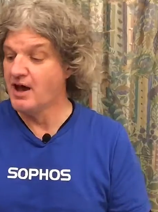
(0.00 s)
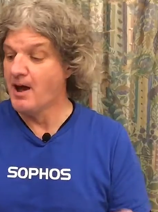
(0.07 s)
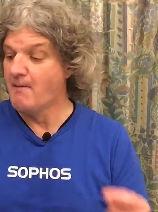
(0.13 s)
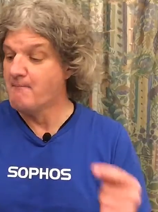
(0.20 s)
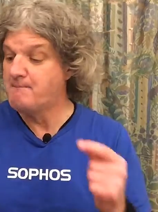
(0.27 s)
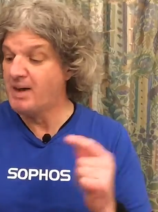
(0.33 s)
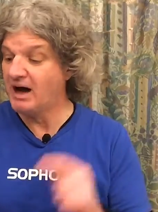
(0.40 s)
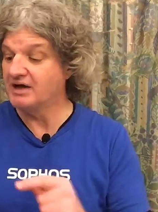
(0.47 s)

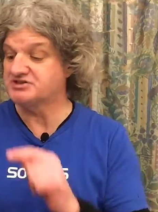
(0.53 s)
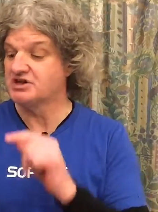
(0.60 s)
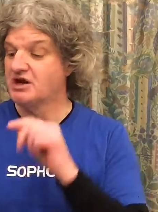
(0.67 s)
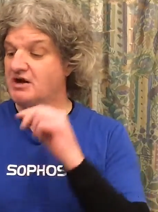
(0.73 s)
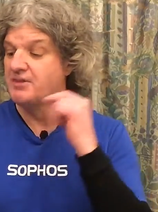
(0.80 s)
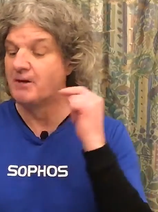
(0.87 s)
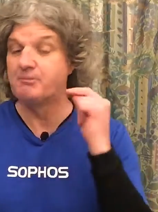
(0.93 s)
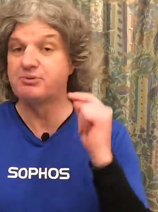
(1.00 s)
But
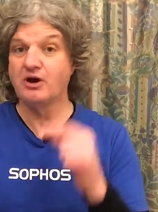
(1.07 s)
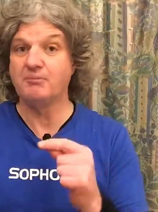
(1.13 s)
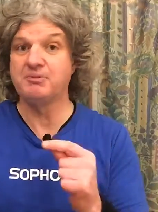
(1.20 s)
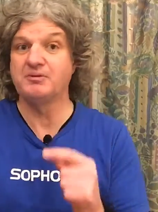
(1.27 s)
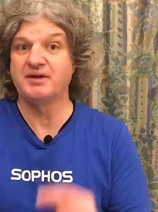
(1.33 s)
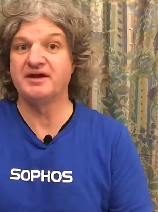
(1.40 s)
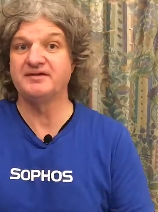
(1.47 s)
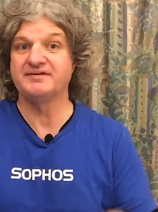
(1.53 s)
the problem
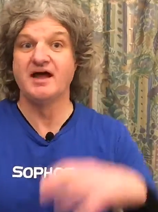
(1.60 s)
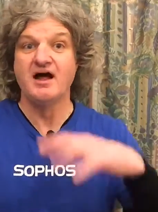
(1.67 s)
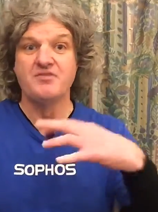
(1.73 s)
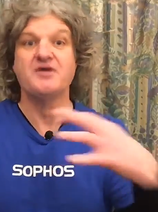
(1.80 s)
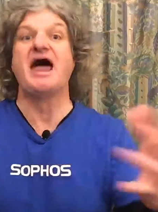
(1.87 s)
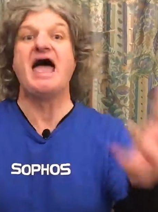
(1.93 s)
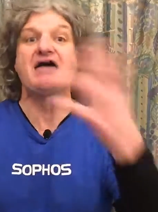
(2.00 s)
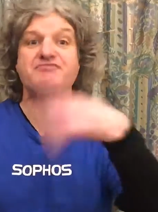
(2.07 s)
is
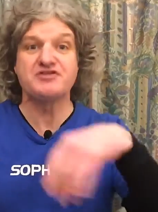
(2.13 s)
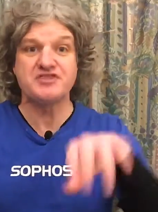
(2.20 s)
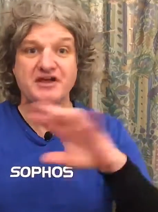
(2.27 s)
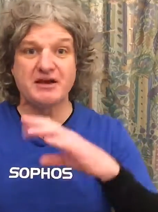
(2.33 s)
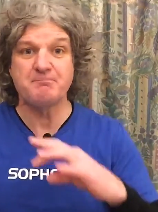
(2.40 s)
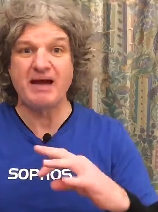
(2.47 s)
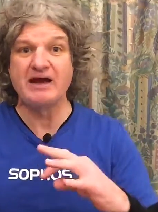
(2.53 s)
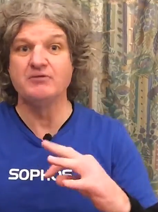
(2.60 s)
that everything
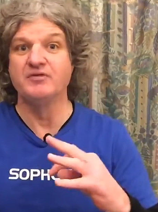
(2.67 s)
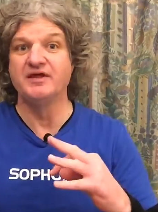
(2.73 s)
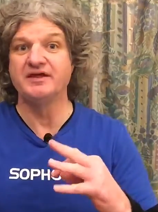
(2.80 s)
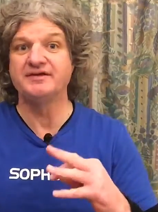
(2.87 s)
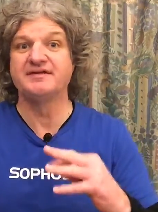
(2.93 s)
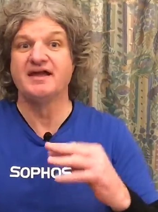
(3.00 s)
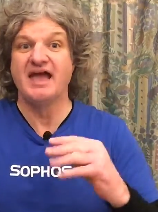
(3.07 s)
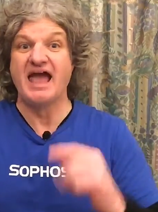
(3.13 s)
about
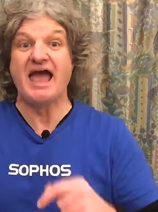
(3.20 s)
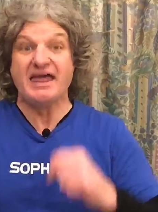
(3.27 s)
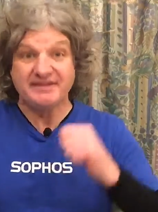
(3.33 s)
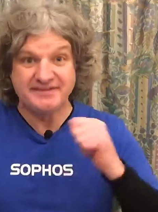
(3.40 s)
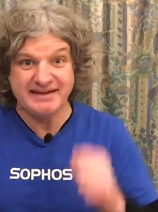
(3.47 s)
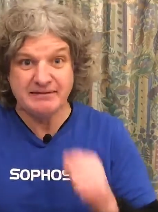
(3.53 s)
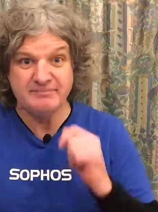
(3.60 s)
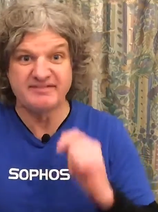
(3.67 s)
this
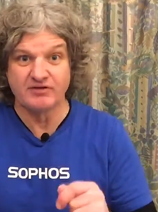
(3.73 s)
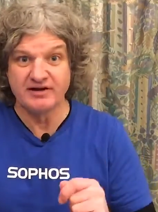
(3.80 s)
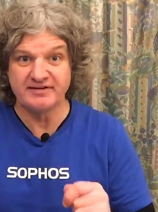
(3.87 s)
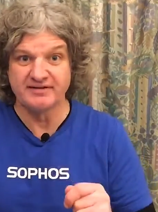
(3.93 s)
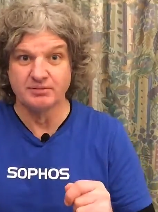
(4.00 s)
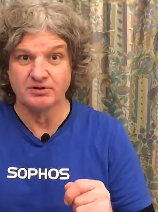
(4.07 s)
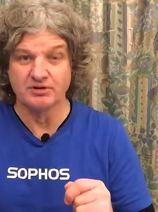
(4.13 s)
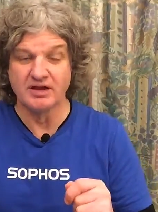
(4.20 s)
seems
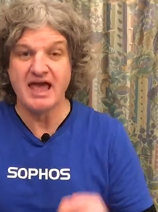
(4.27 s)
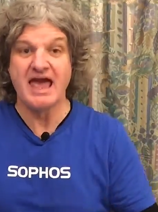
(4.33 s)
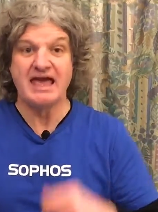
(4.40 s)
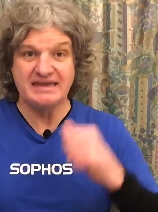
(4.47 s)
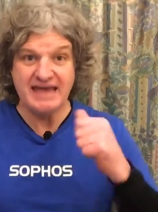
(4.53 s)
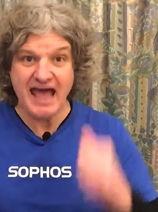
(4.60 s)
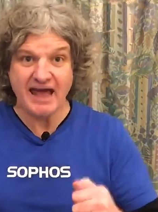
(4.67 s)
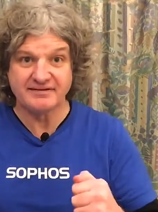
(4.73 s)
reasonable.
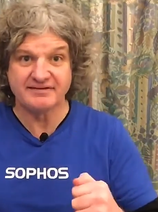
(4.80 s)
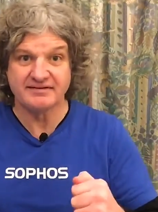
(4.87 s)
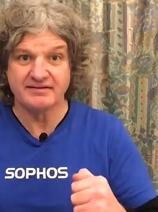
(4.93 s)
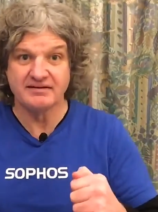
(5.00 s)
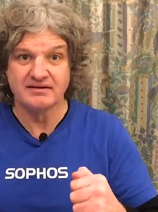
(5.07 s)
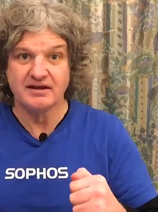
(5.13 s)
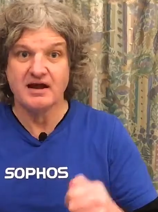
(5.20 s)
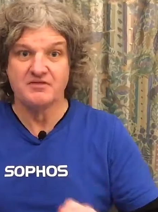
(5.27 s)
Yes,
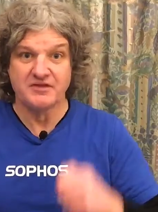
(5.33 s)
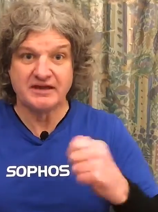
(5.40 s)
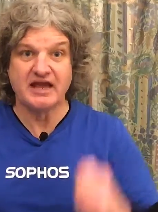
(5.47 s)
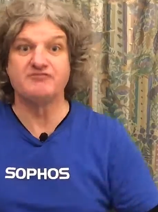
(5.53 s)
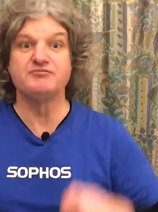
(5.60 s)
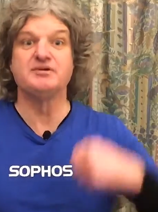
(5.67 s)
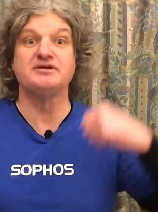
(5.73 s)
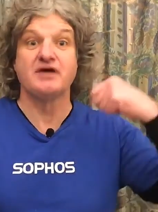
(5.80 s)
the
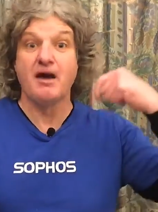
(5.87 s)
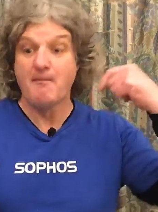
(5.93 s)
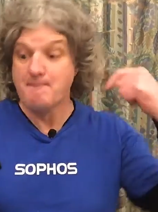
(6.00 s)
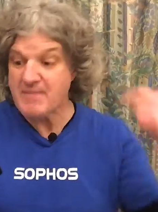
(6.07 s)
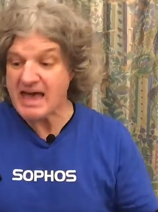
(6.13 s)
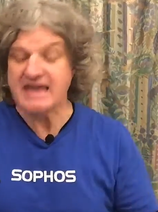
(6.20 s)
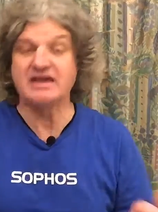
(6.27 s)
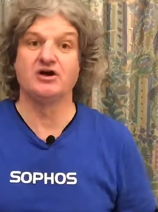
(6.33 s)
government
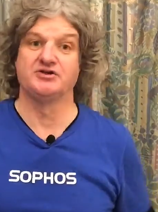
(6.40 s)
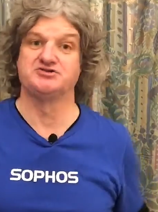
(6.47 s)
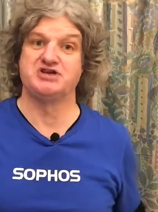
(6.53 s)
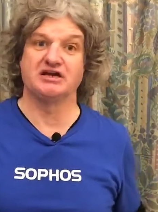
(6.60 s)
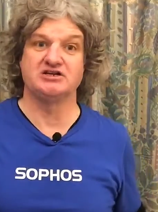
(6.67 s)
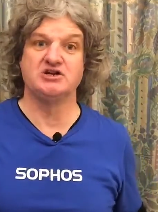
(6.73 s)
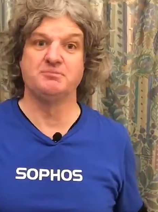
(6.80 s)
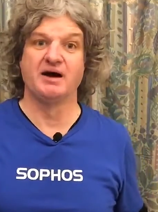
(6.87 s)
may
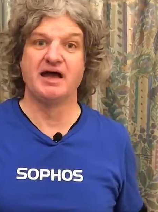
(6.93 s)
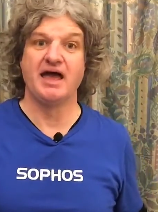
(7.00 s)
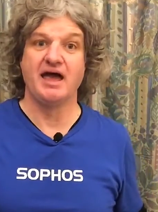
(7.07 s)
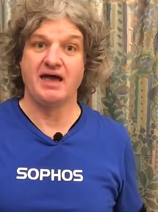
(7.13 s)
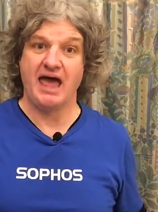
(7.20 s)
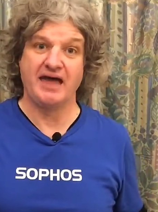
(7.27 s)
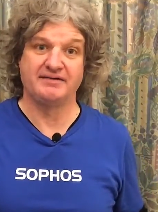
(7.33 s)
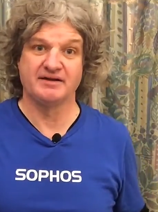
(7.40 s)
contact you by
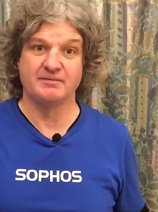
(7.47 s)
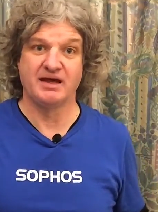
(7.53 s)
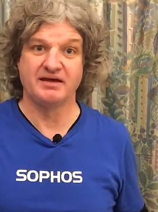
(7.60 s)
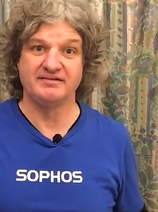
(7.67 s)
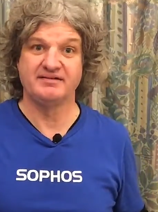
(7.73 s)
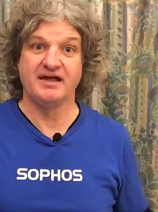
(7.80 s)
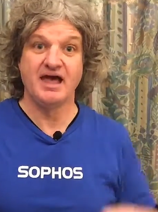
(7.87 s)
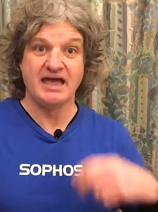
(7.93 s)

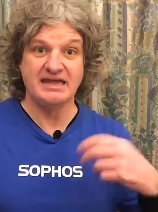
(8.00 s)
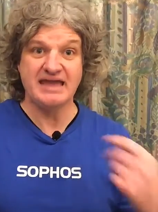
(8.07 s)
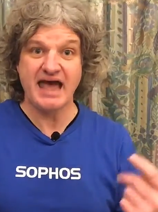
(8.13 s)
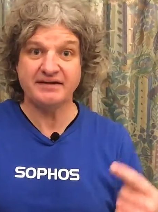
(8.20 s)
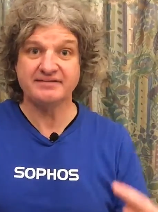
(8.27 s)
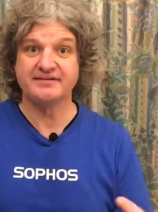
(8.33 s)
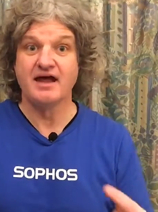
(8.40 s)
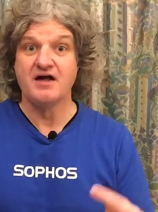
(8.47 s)
SMS.
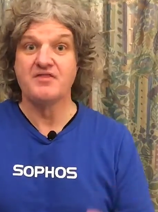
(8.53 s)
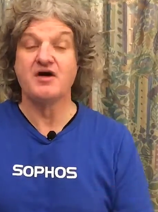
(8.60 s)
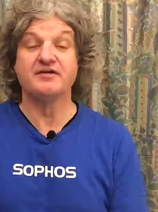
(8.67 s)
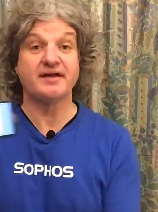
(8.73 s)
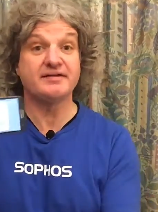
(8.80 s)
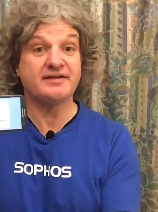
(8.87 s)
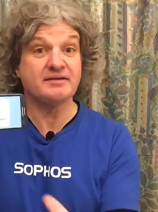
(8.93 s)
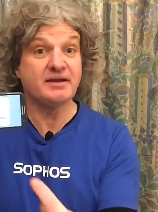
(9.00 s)
Yes, those
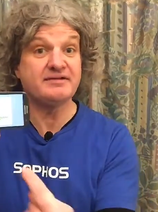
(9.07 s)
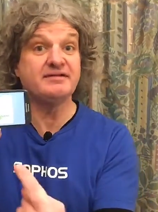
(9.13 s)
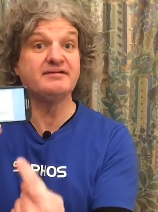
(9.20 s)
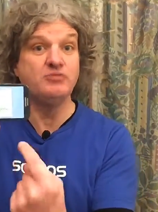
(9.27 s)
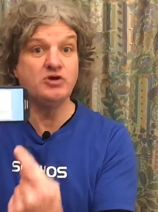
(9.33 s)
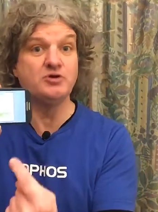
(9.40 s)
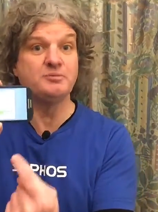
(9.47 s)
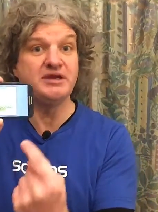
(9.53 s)
SMSs
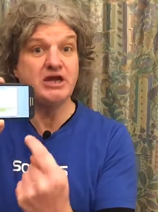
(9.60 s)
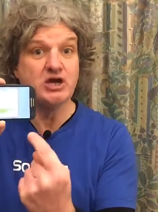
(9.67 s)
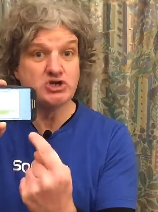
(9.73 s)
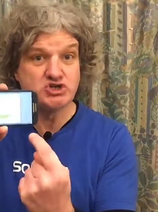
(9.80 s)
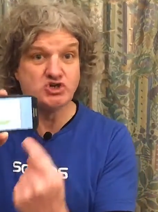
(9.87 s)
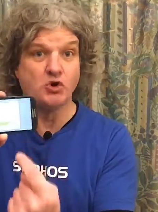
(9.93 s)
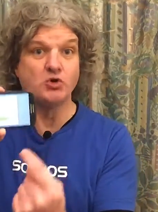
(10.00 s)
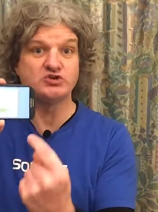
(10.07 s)
will be
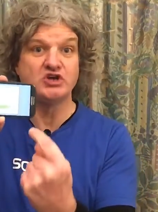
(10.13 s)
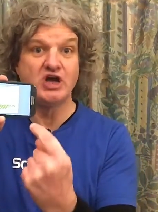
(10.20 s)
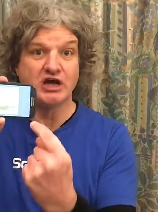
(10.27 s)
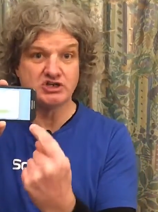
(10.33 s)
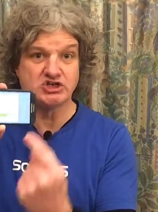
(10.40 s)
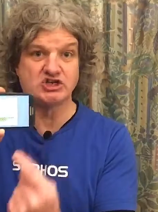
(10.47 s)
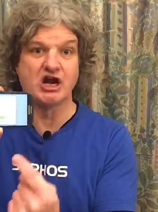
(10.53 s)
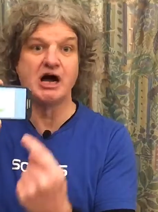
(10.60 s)
short and
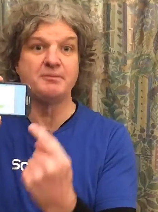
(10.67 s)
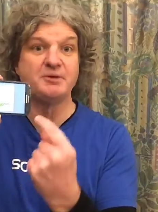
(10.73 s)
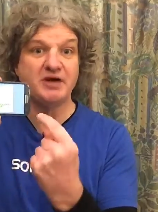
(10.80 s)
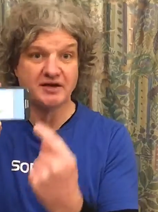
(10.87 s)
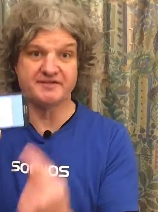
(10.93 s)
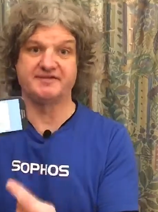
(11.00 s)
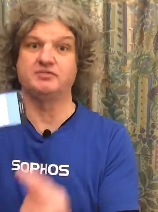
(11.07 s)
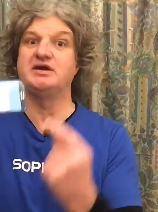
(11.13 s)
sharp
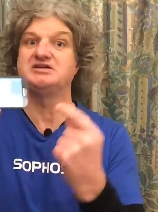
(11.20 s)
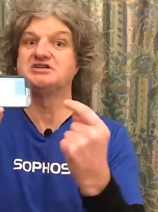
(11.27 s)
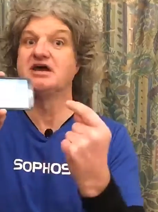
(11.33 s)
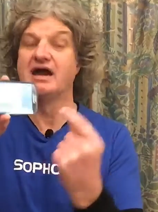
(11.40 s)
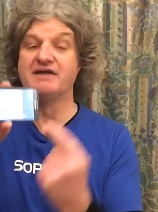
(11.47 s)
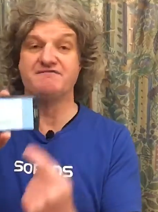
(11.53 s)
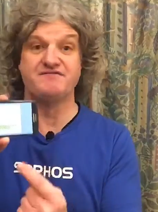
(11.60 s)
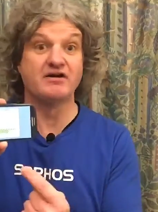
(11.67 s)
and sweet
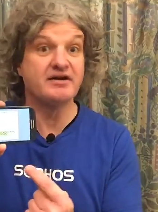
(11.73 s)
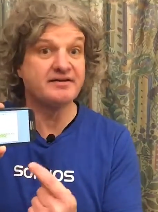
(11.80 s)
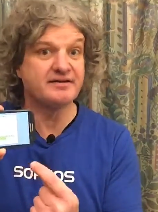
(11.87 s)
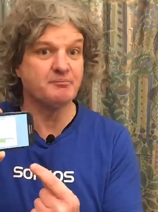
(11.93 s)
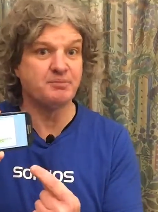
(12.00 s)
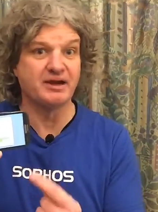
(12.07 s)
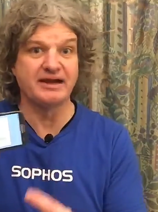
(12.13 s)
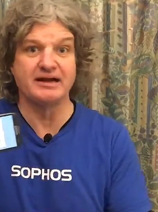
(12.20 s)
and in very
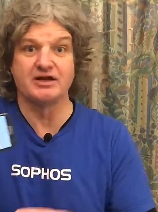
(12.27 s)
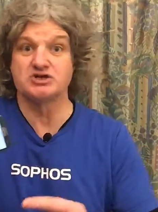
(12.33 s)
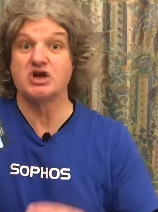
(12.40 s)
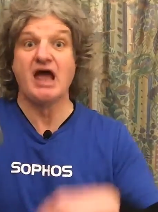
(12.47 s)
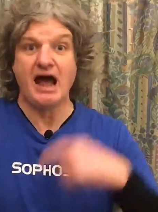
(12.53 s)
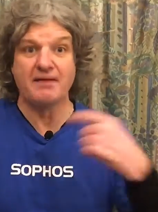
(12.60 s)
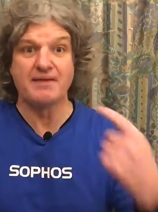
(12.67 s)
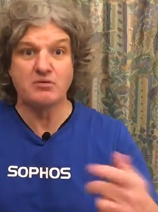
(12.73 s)
simple English.
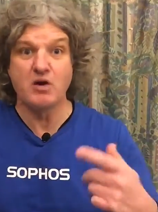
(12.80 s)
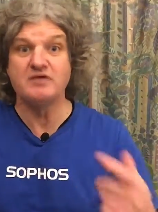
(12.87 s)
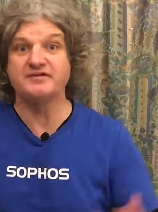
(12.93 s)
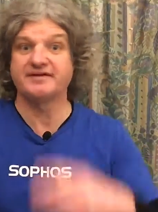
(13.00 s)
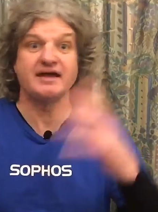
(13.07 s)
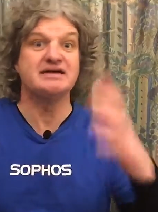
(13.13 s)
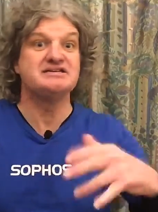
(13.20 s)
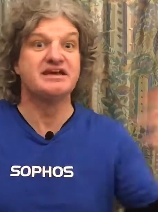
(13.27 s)
And they won't
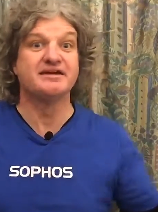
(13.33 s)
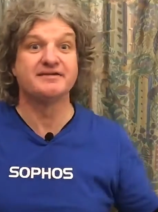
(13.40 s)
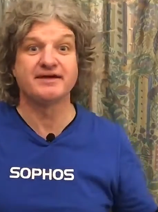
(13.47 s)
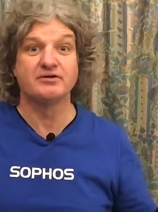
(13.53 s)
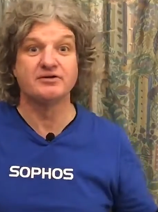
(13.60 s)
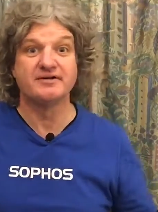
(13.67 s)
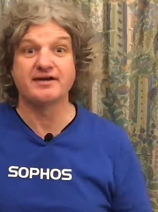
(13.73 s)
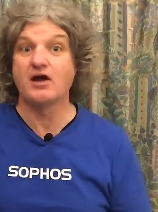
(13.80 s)
say dear
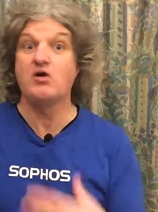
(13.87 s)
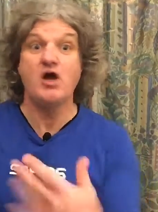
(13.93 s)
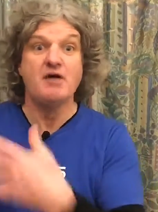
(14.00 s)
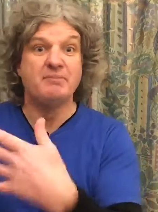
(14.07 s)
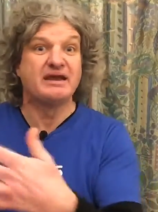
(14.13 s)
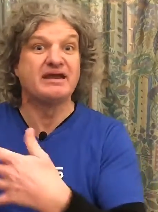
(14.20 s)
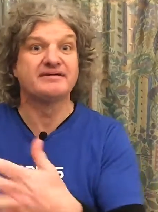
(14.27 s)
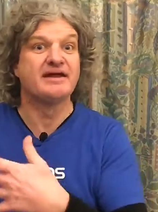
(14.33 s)
so-and-so
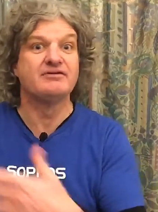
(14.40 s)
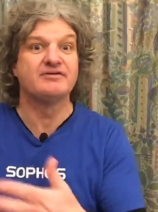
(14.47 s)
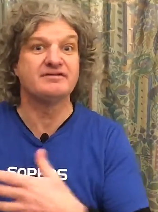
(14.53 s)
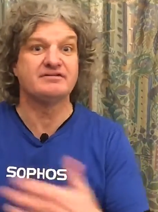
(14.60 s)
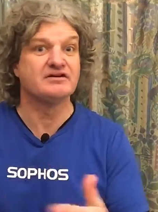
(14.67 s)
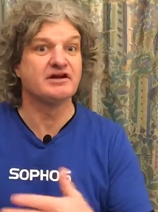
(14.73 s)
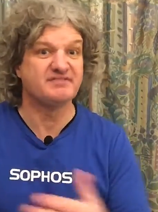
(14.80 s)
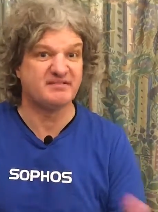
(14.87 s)
because there isn't
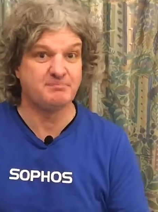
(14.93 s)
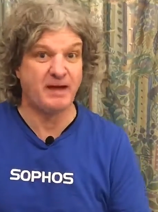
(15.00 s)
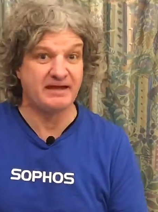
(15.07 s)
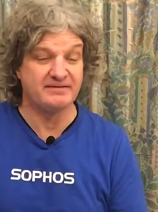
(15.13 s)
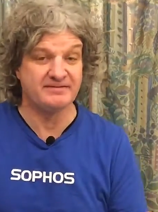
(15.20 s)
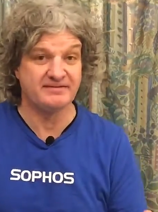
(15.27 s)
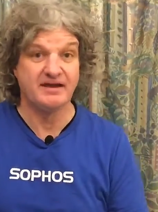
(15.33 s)
enough space.